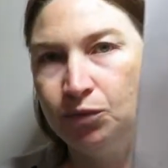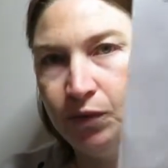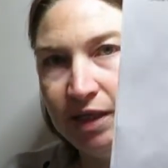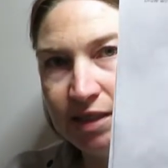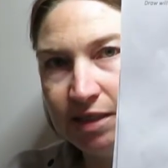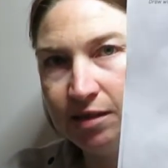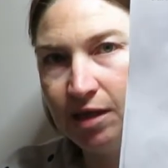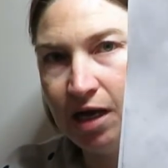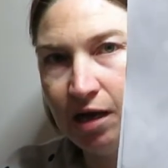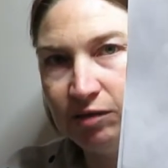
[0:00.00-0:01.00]
win this
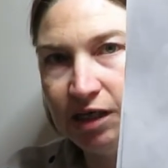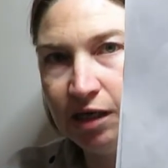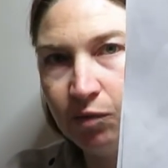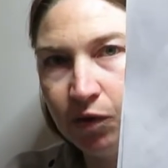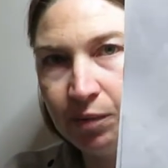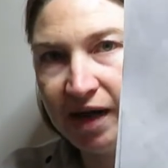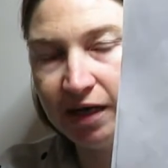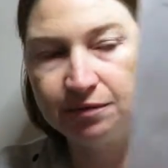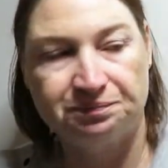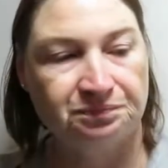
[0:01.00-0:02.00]
Tinkerbell
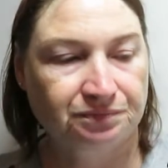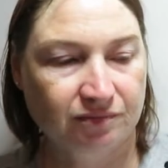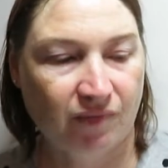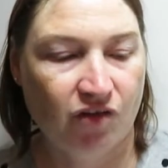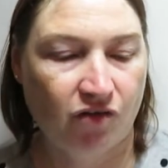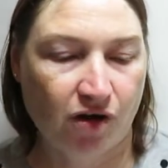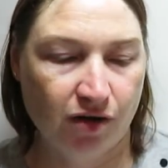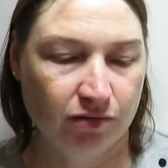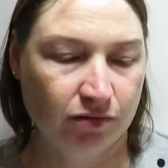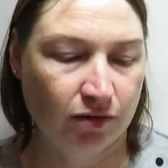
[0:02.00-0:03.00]
pattern. So
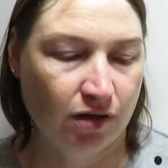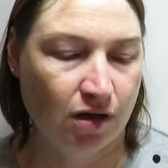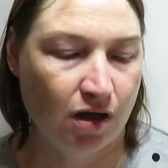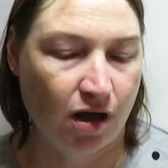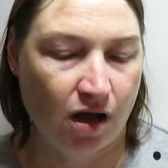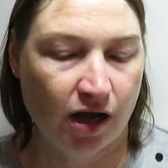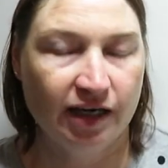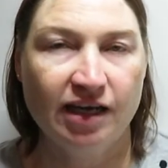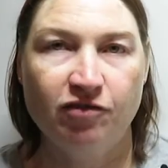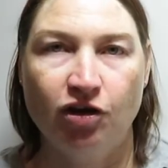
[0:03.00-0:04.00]
I'm going
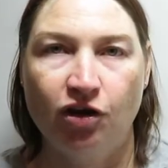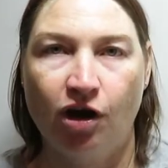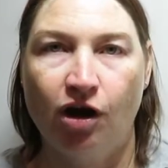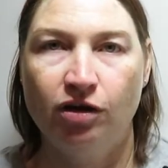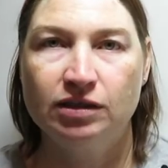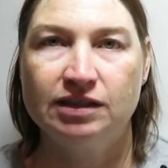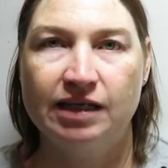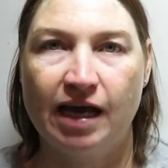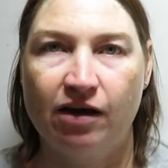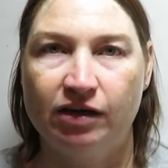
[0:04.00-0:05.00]
to give it a go and
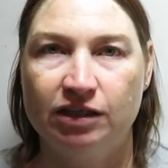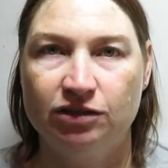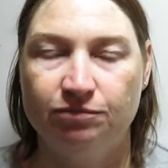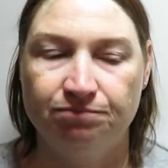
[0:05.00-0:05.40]
see how I